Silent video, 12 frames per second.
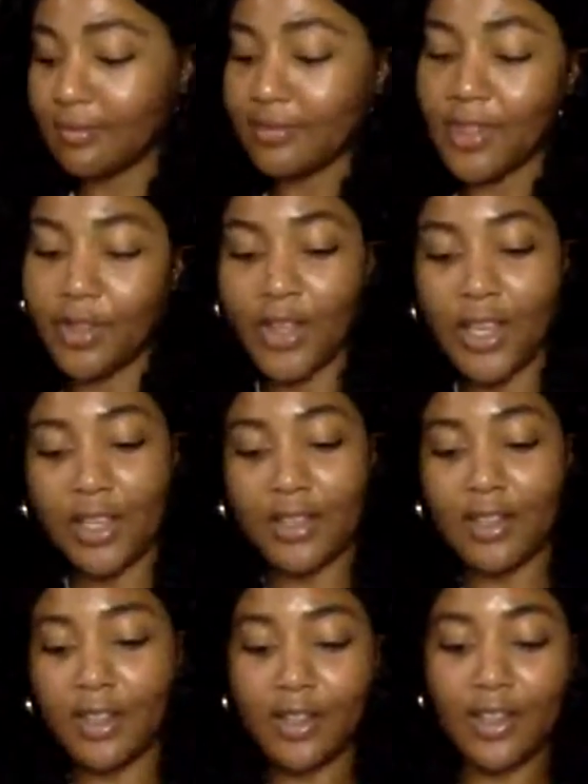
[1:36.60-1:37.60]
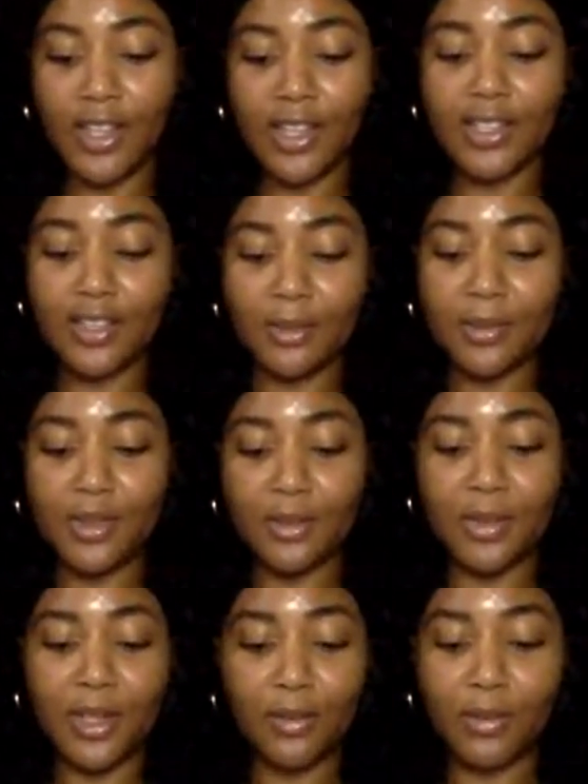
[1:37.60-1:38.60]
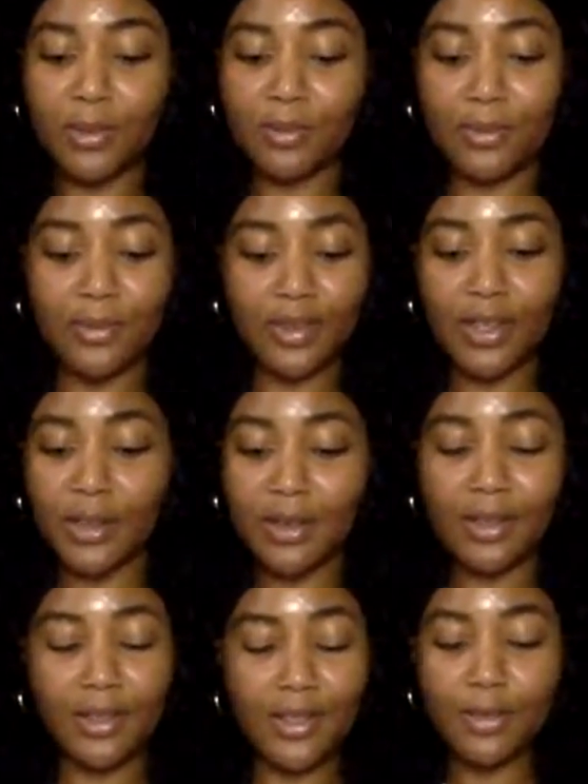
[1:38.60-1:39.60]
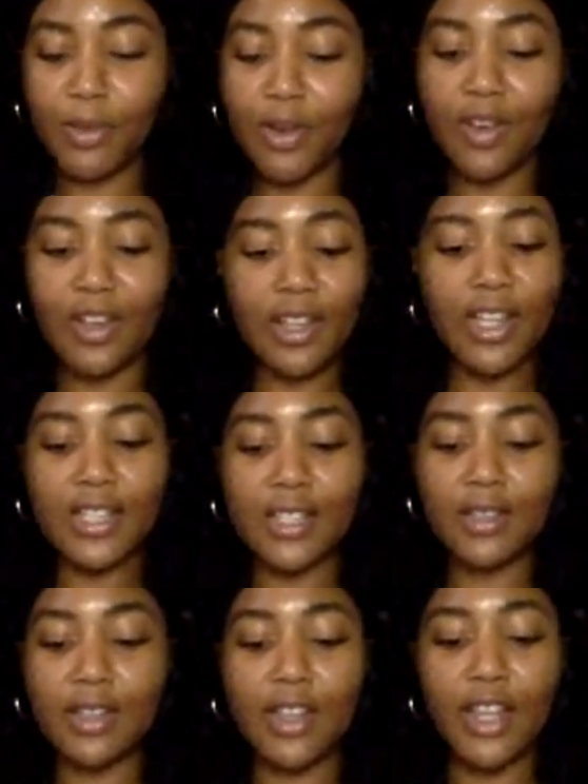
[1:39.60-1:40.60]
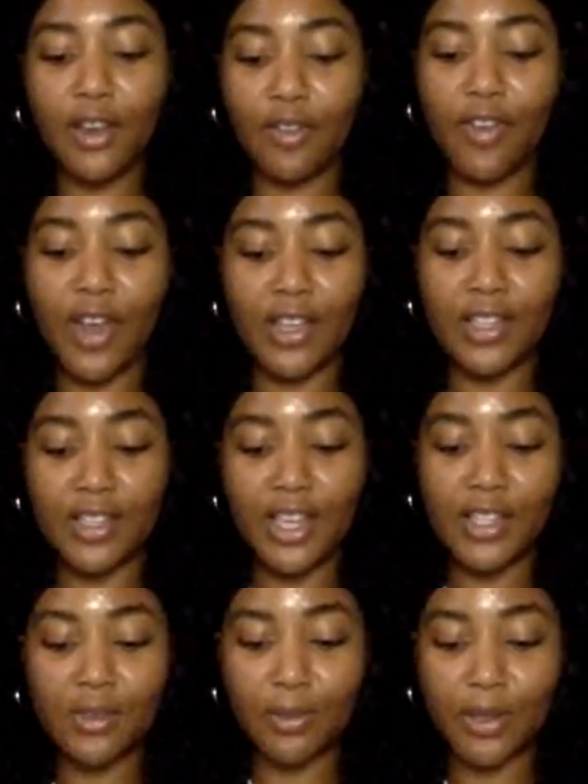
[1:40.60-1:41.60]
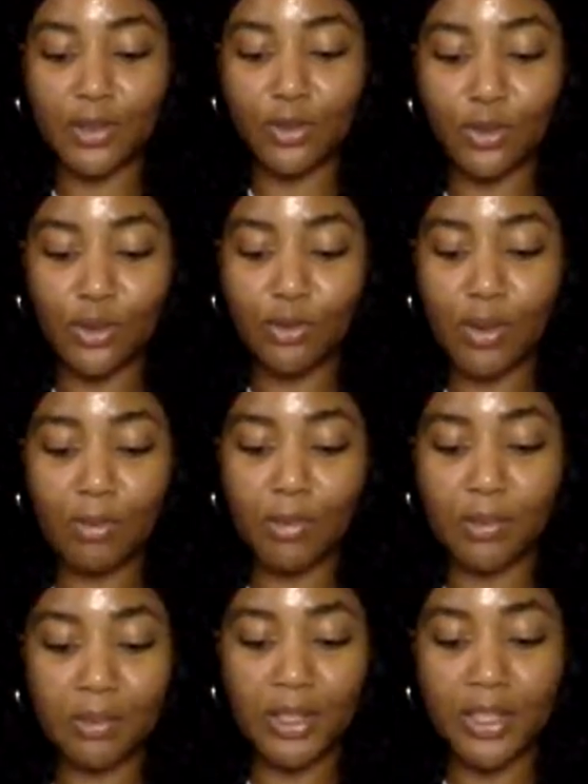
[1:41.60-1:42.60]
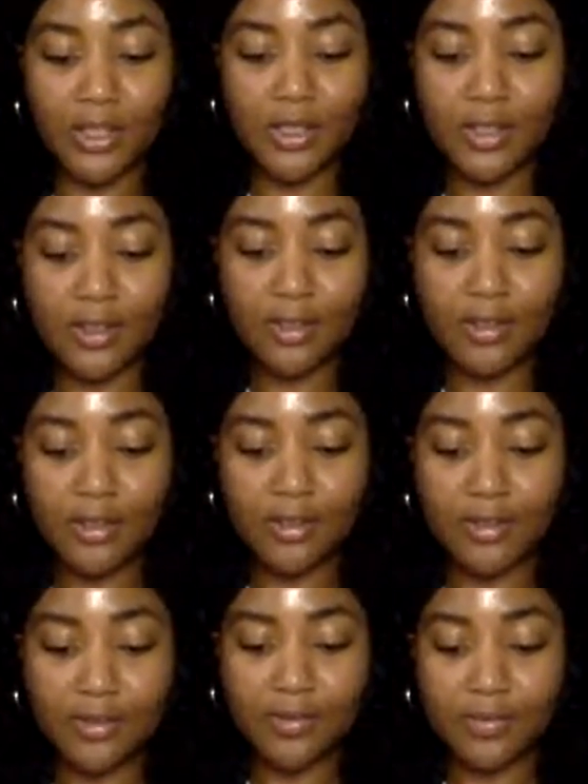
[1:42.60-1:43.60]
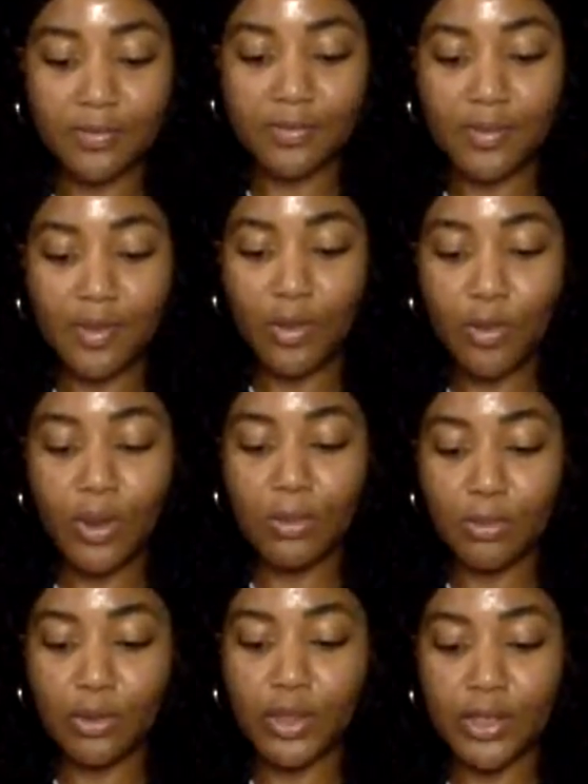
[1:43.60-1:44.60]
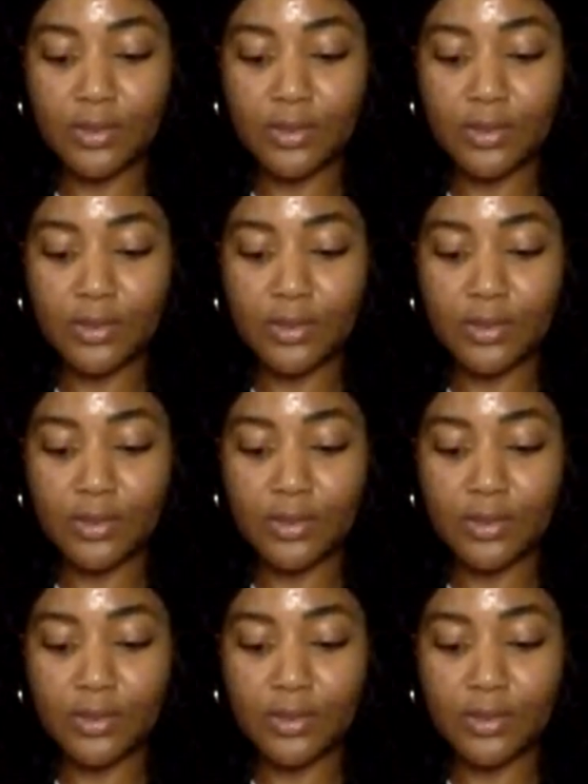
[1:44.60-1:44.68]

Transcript: Okay, that's a little bit too many. Spirit, let's clarify this Ace of Pentacles. One more, please. One more.